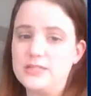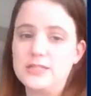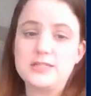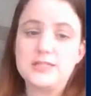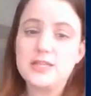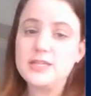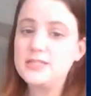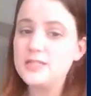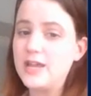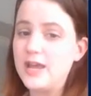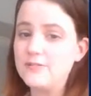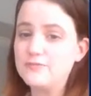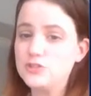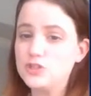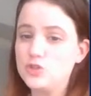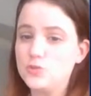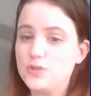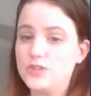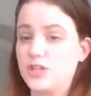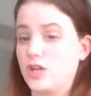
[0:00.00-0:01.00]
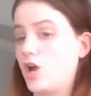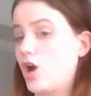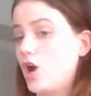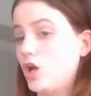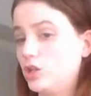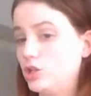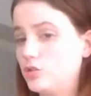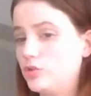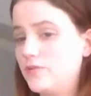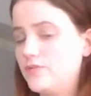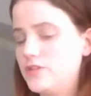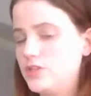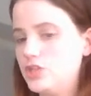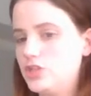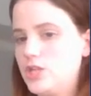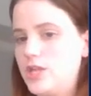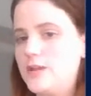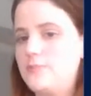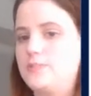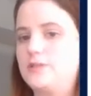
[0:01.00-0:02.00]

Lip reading: It doesn't have to do with the color of the shape,